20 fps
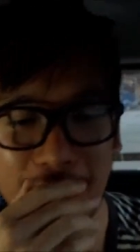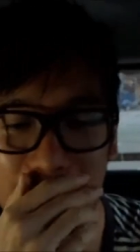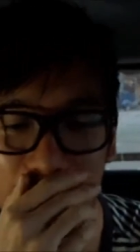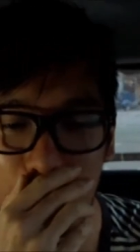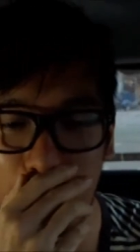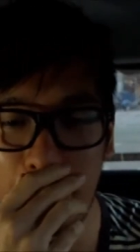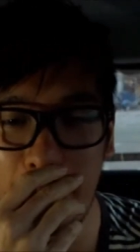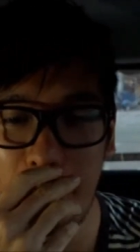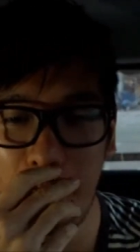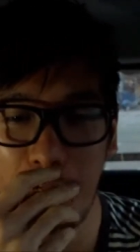actually
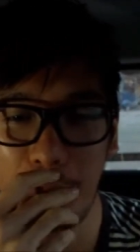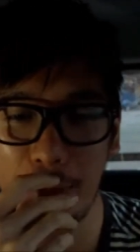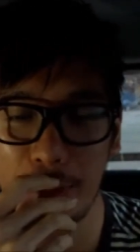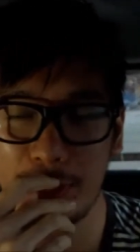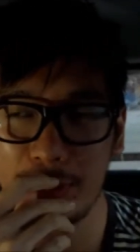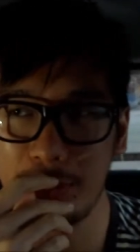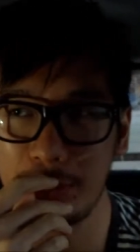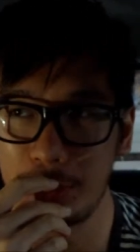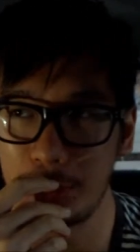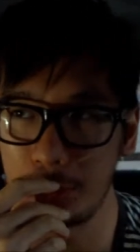one thing I
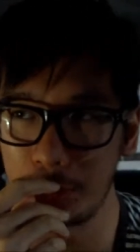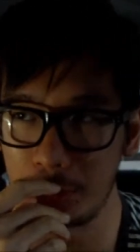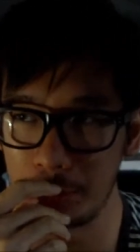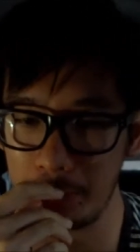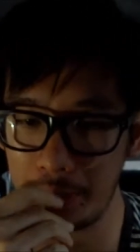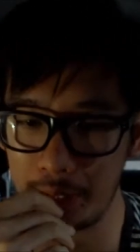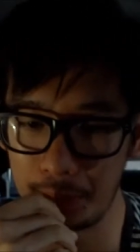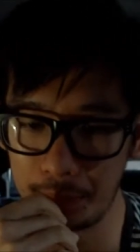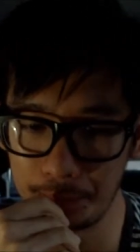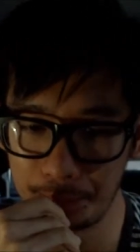wanted to talk
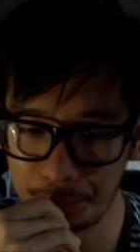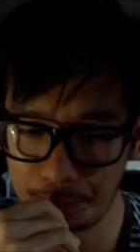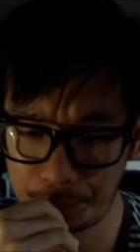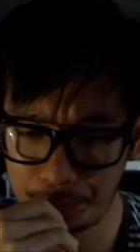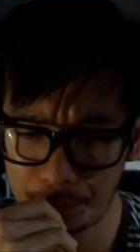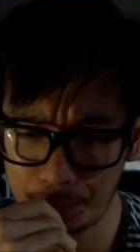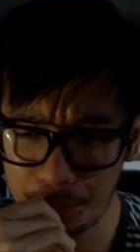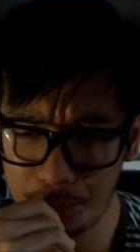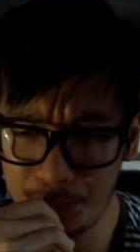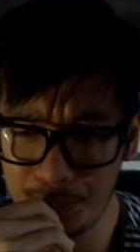about.
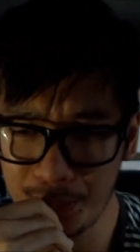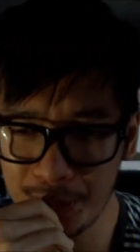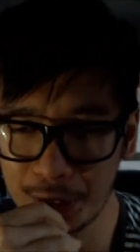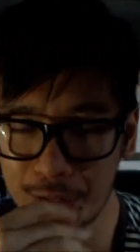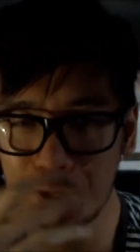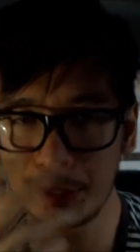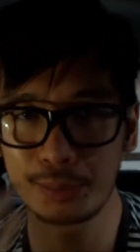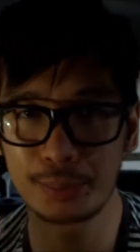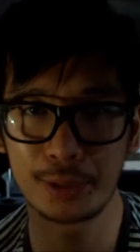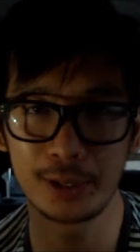I
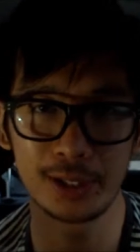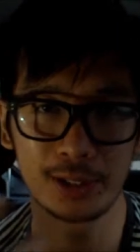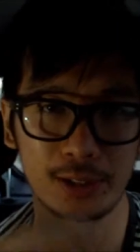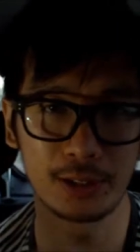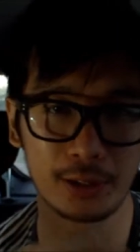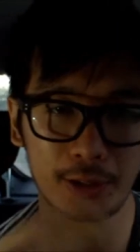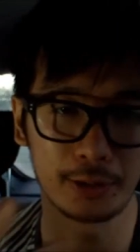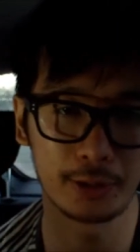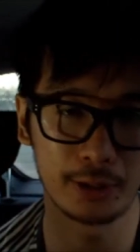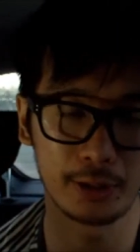could have put this
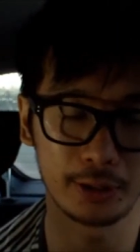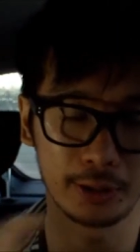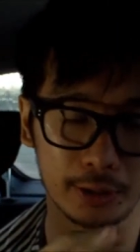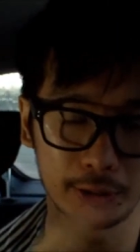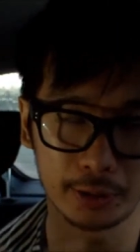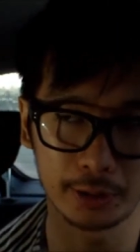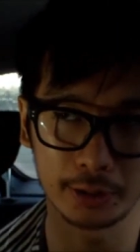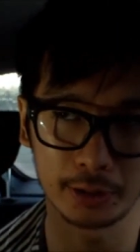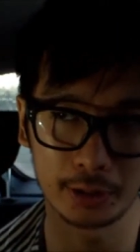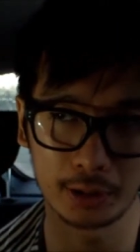in, an, in
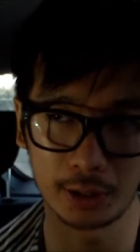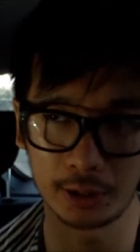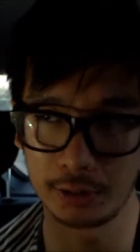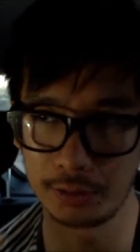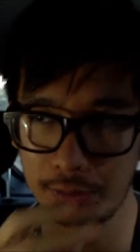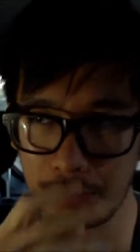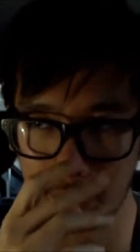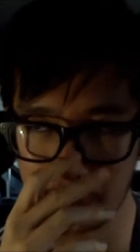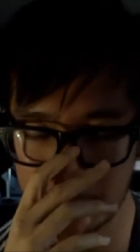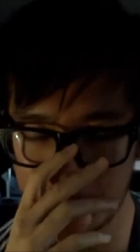another kind
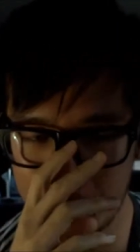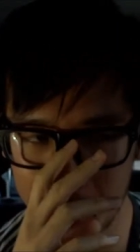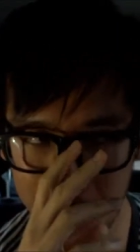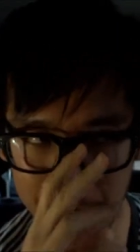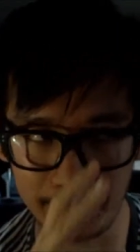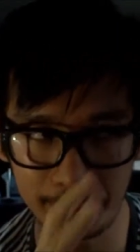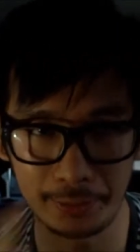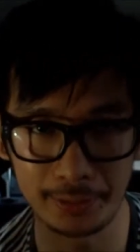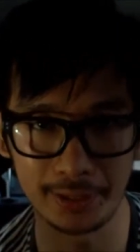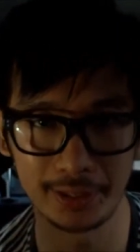of like
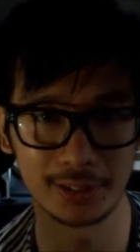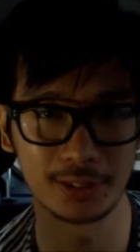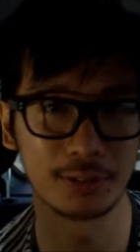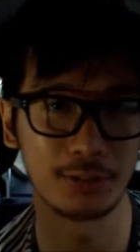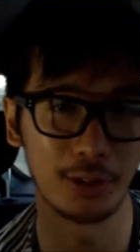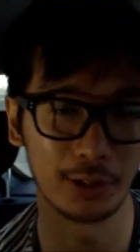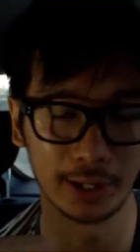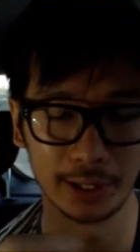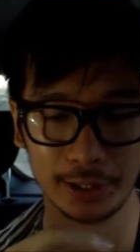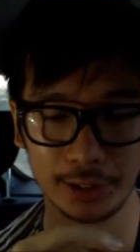serious
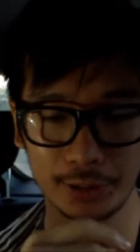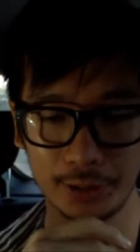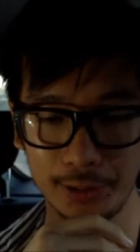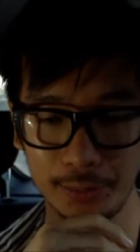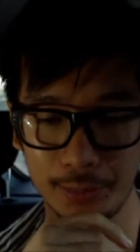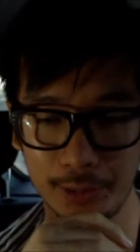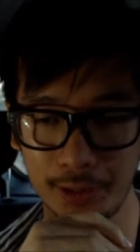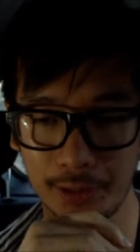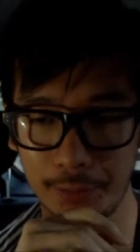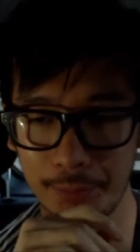vlog
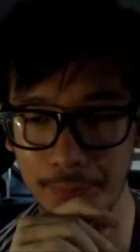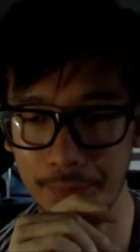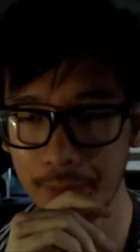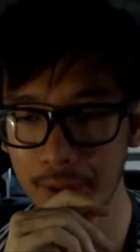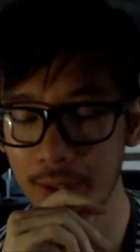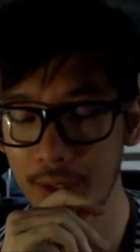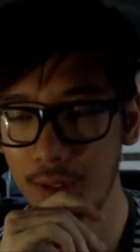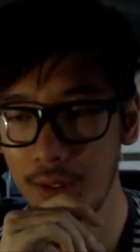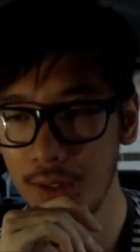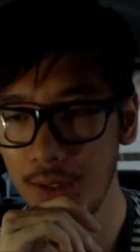entry, but um,
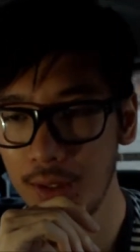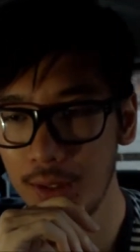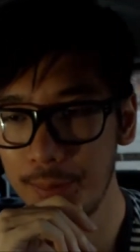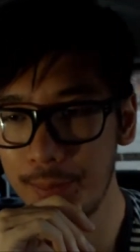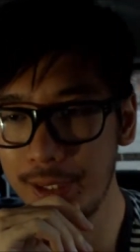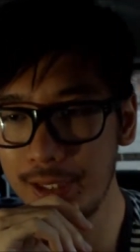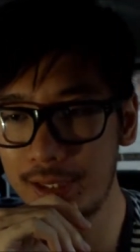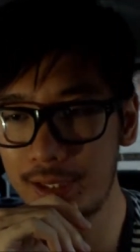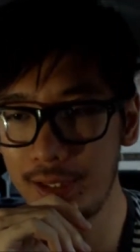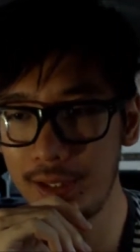
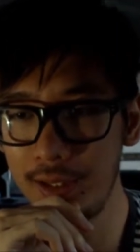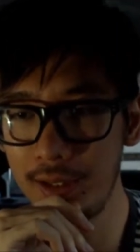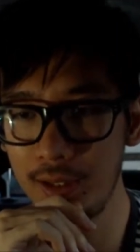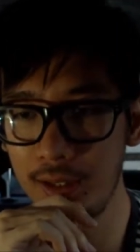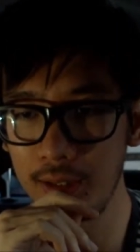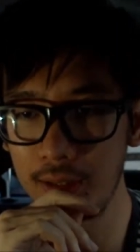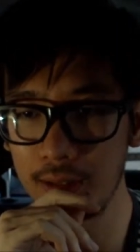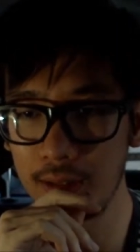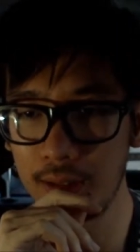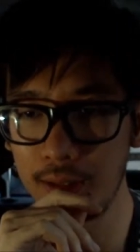basically
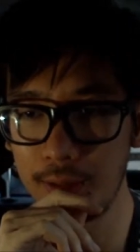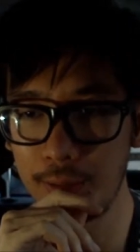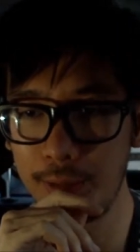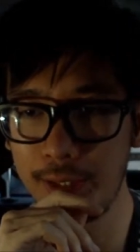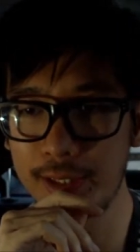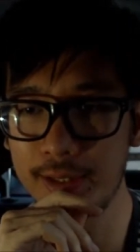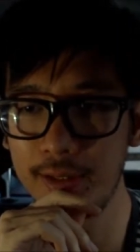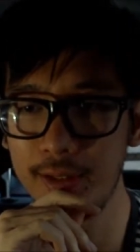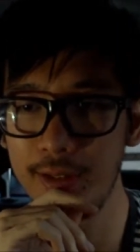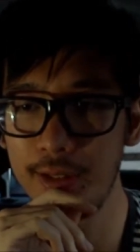like
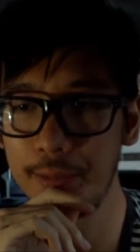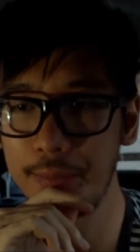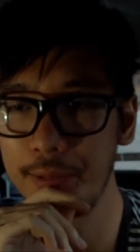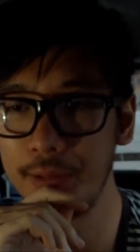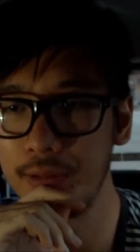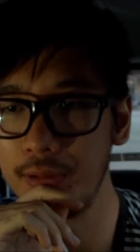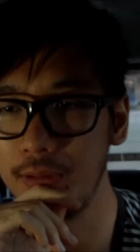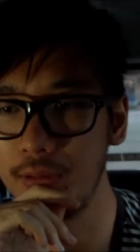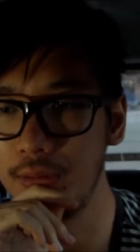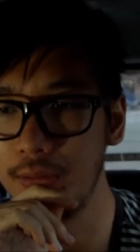recently I've
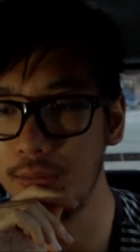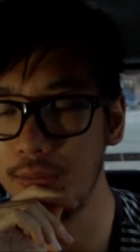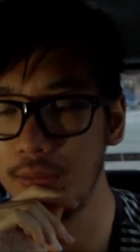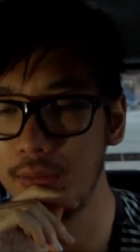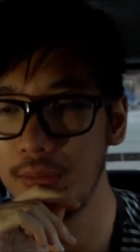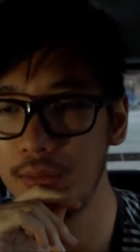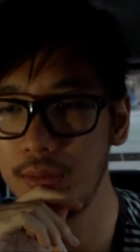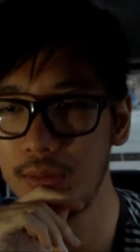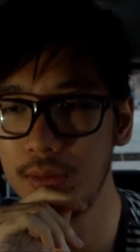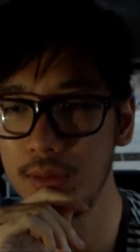been
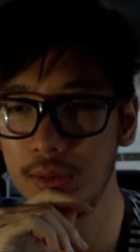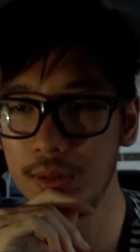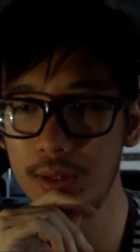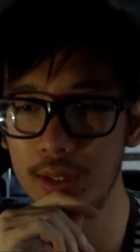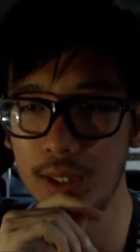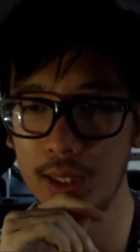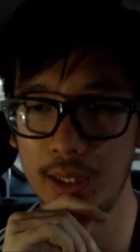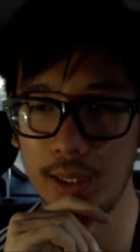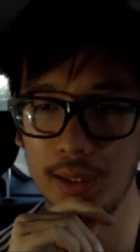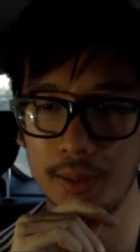
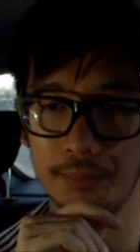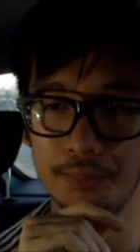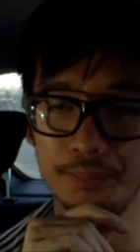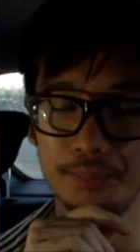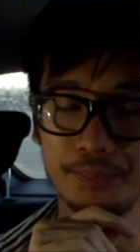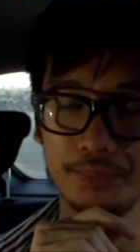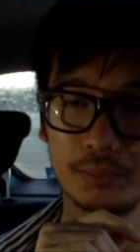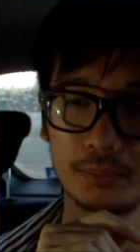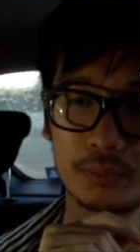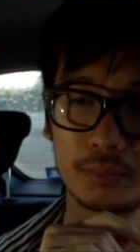um,